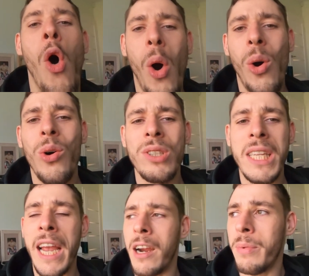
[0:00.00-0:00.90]
holes
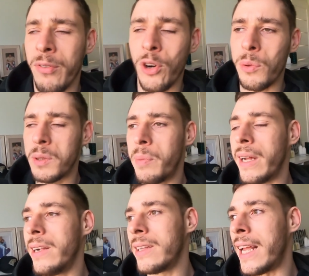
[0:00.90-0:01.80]
there before it was
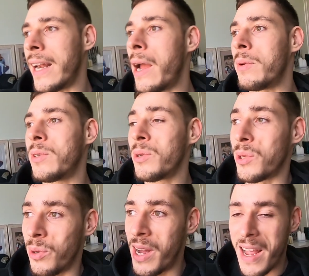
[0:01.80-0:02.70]
built, and I was
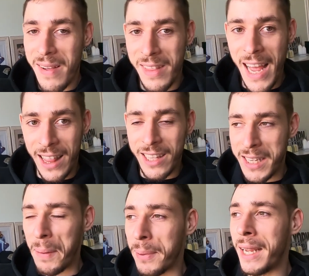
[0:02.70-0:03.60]
also at the
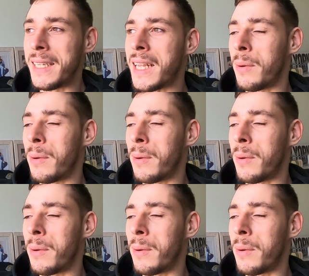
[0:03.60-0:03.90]
same place.